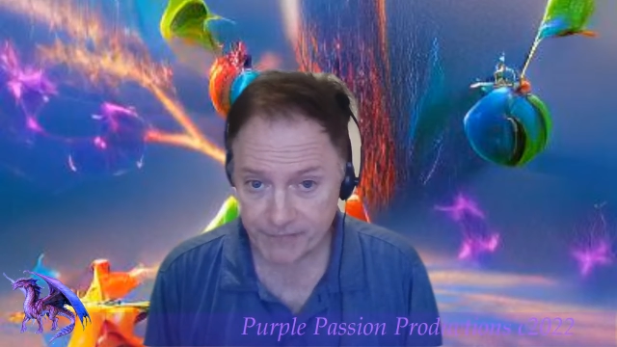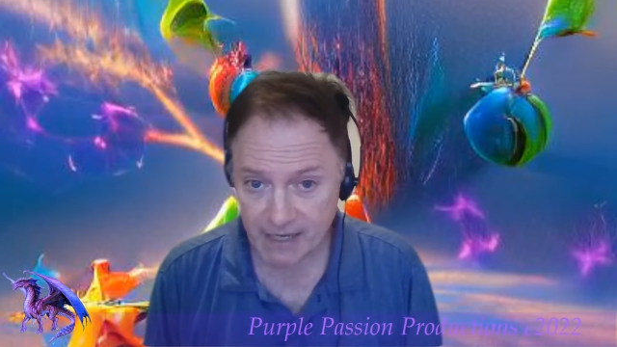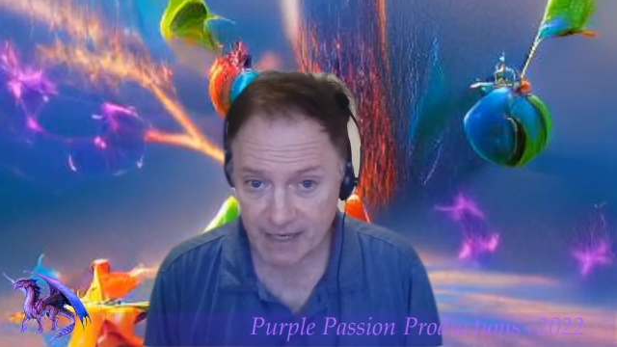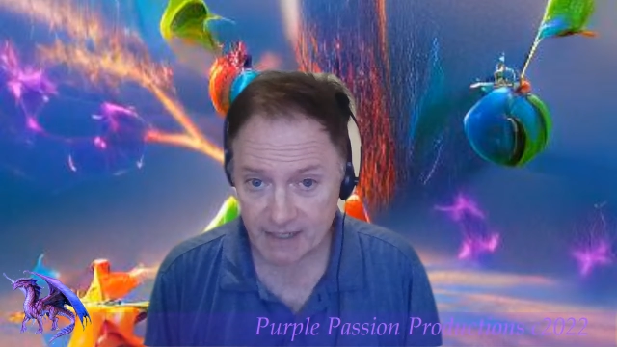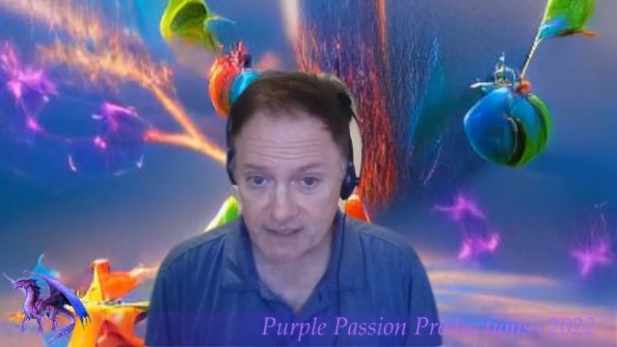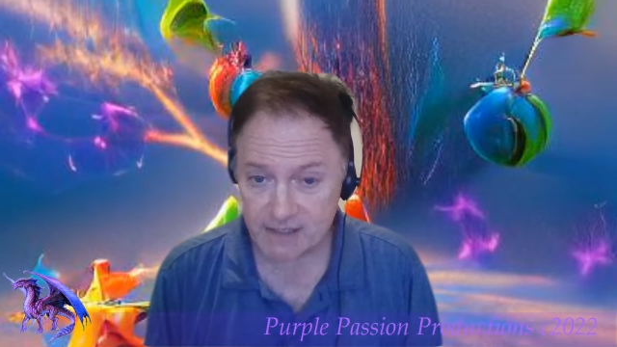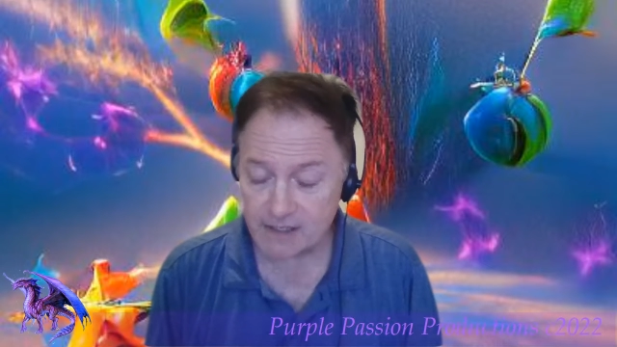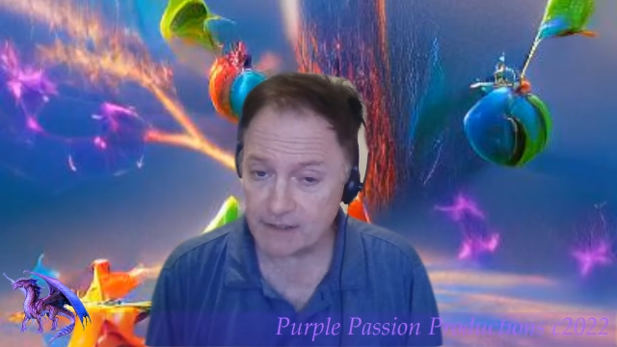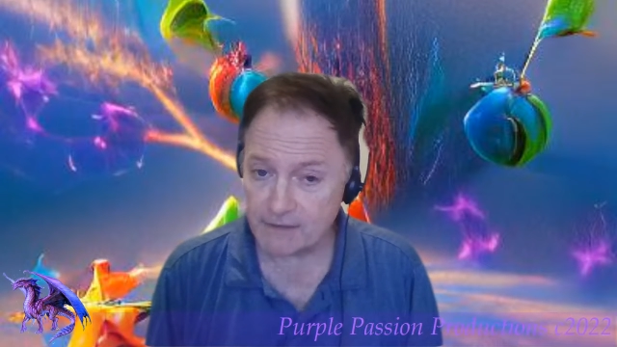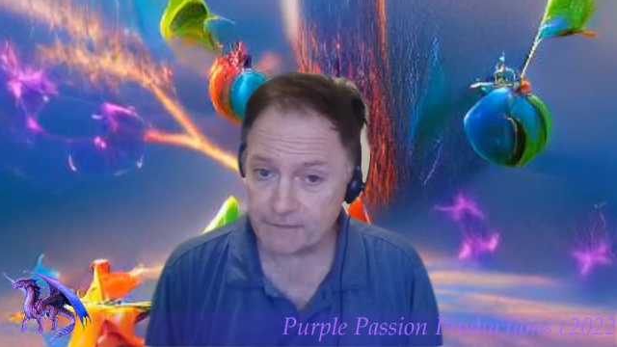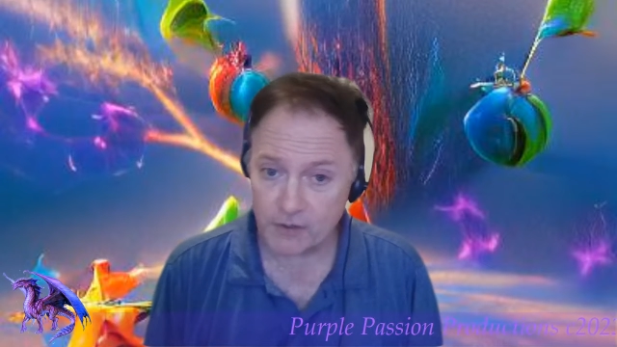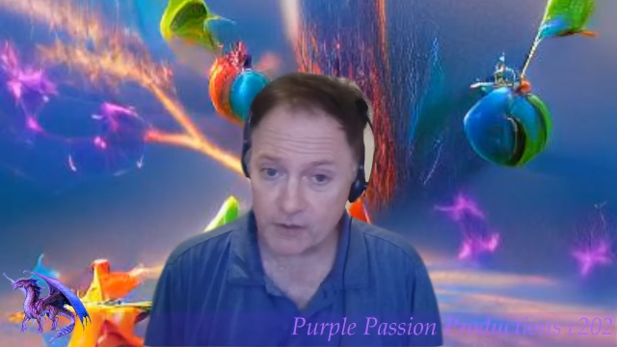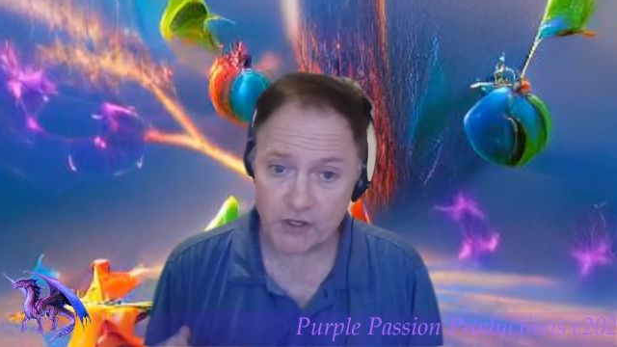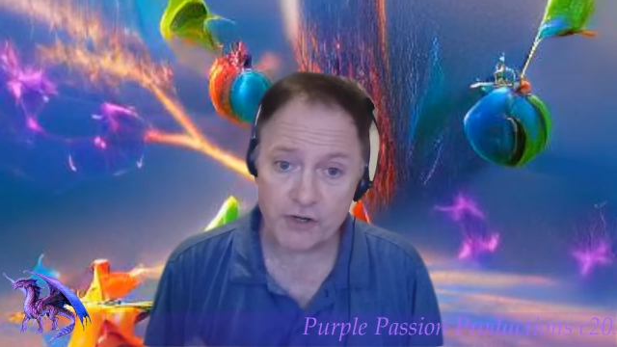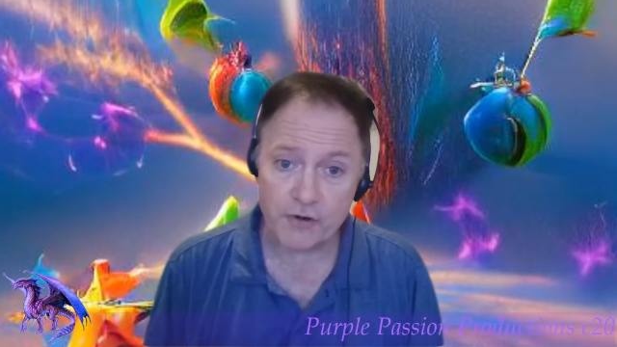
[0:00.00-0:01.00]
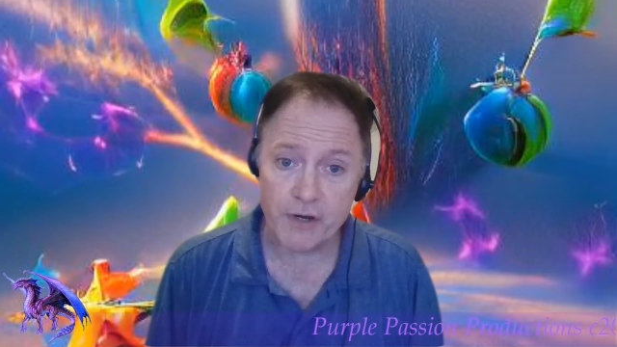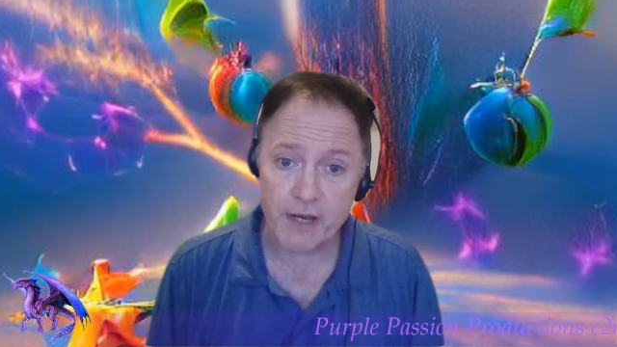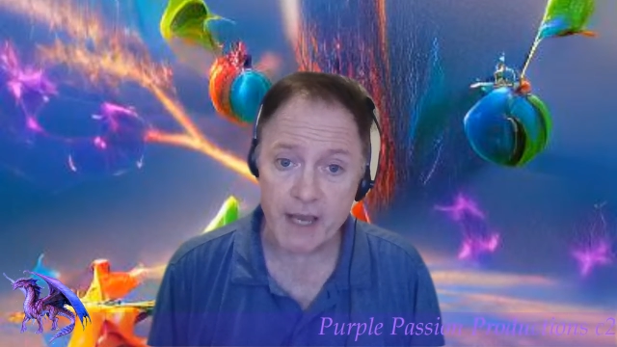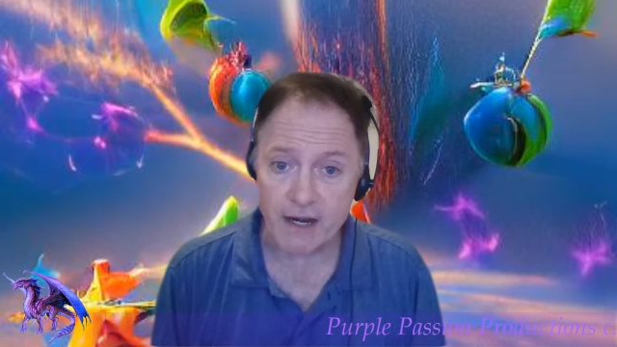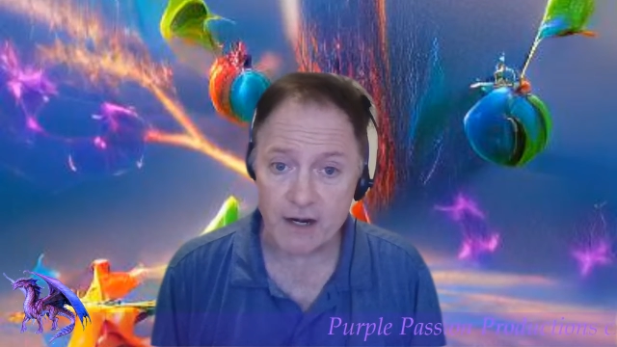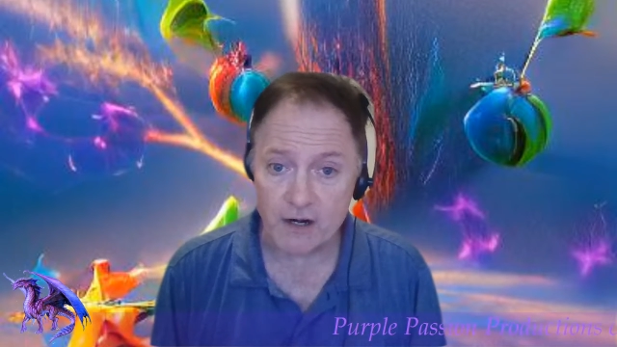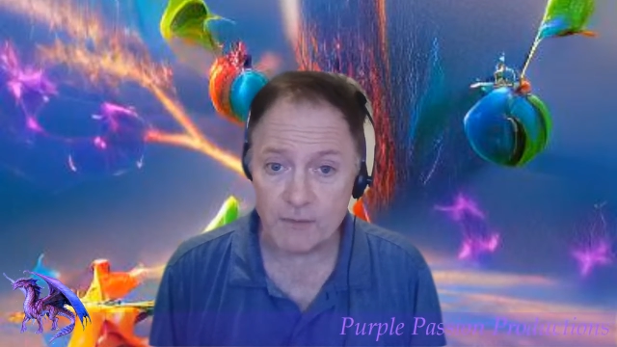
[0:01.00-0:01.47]
as the first
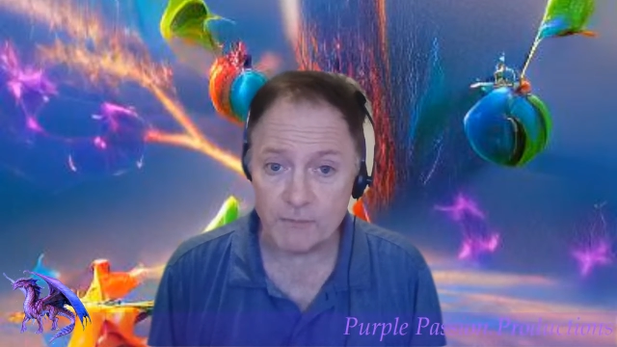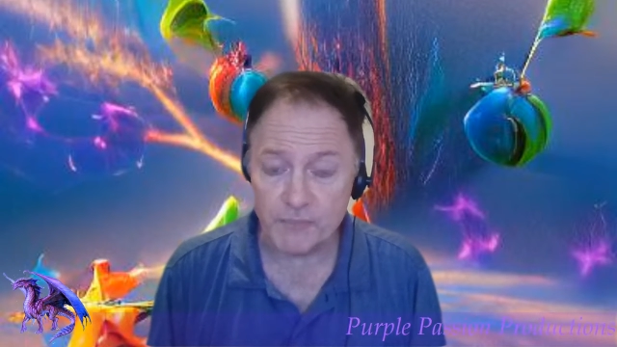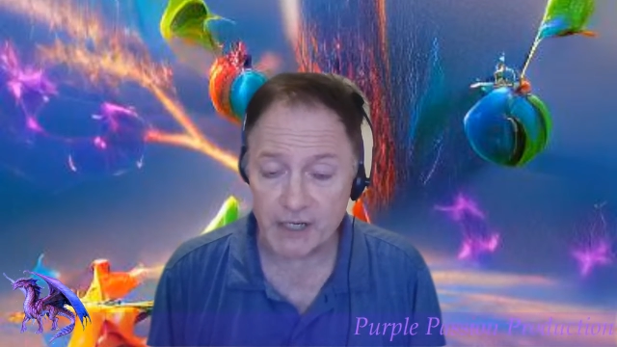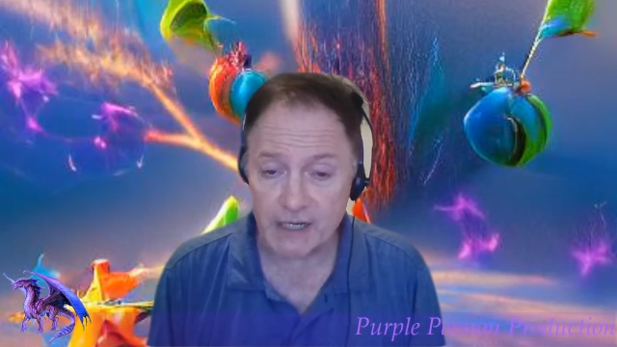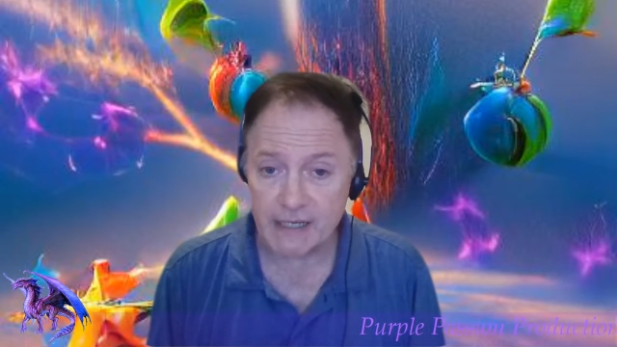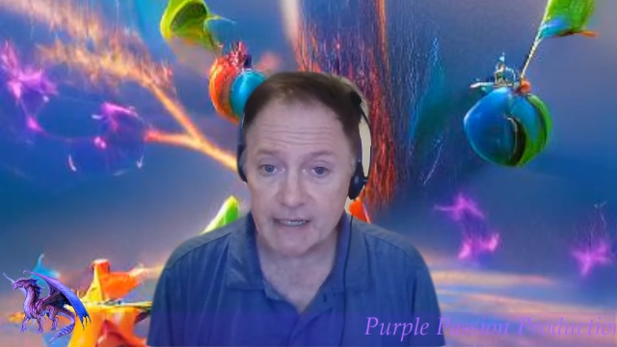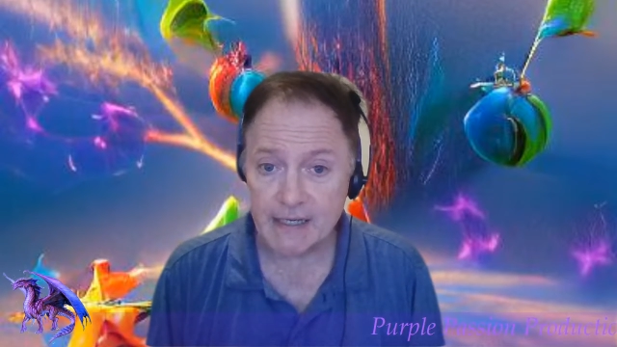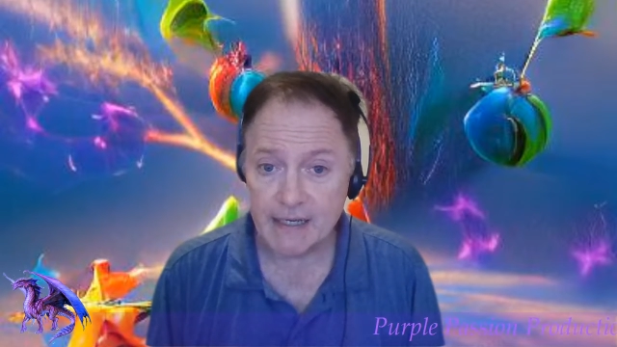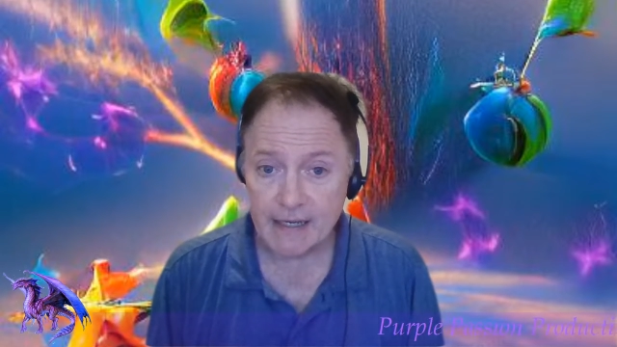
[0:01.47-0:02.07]
creator, but